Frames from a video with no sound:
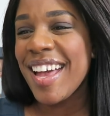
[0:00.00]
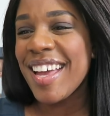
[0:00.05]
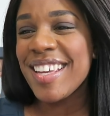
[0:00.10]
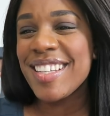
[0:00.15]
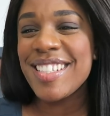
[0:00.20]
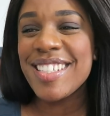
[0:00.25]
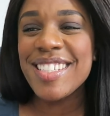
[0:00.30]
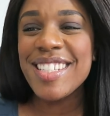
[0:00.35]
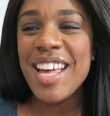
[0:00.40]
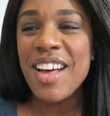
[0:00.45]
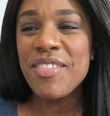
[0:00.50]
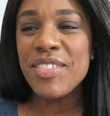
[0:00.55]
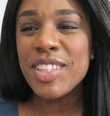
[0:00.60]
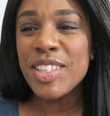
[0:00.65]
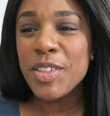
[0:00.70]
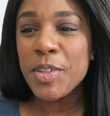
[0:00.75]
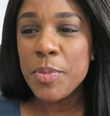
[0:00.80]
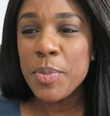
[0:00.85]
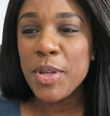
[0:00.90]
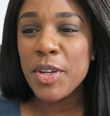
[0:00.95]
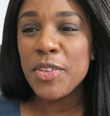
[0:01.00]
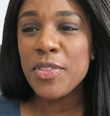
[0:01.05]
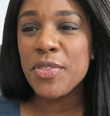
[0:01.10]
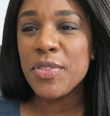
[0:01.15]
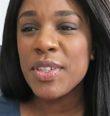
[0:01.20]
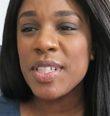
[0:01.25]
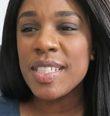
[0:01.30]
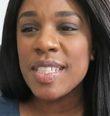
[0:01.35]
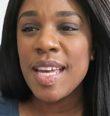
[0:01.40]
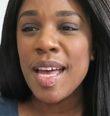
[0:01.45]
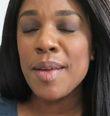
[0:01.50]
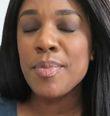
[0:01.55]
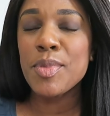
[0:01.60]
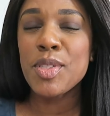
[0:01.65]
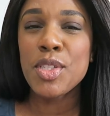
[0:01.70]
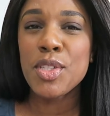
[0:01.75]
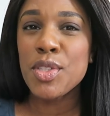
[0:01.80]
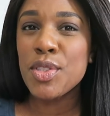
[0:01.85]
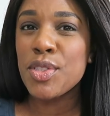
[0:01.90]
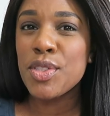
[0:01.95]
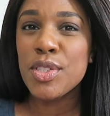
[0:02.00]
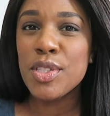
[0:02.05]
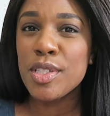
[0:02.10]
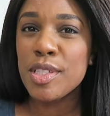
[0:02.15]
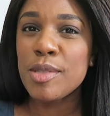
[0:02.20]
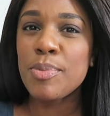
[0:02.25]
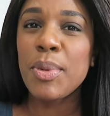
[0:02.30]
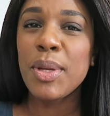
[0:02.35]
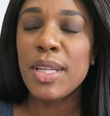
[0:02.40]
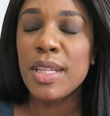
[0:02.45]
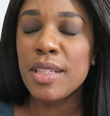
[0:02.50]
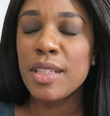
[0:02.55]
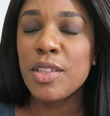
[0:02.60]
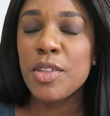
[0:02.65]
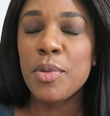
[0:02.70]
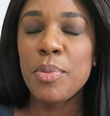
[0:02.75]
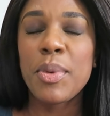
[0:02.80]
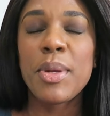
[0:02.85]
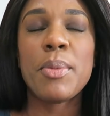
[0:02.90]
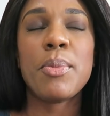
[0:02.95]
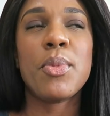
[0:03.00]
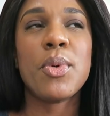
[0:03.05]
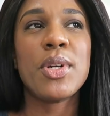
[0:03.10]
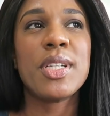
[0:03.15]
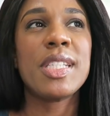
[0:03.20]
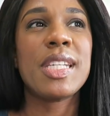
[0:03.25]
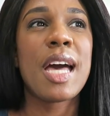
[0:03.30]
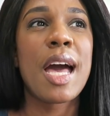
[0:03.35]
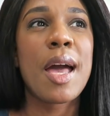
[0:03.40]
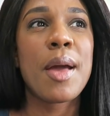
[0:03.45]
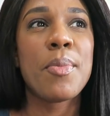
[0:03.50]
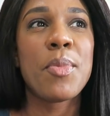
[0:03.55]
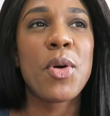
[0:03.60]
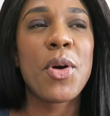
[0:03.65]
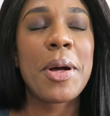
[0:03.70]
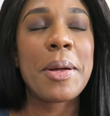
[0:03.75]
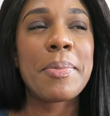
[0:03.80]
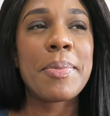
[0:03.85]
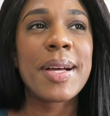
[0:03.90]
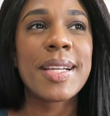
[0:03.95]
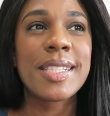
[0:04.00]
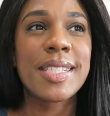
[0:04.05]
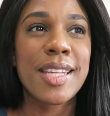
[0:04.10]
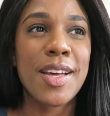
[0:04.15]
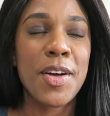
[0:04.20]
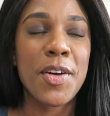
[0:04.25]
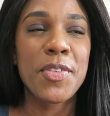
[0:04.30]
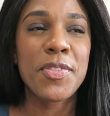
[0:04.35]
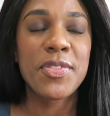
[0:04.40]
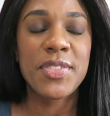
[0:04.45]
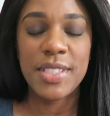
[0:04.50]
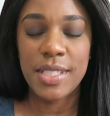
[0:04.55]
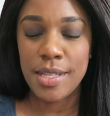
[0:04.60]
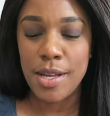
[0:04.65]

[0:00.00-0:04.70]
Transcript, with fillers: and just have a little bit of free time to, to spend a little bit more time on myself.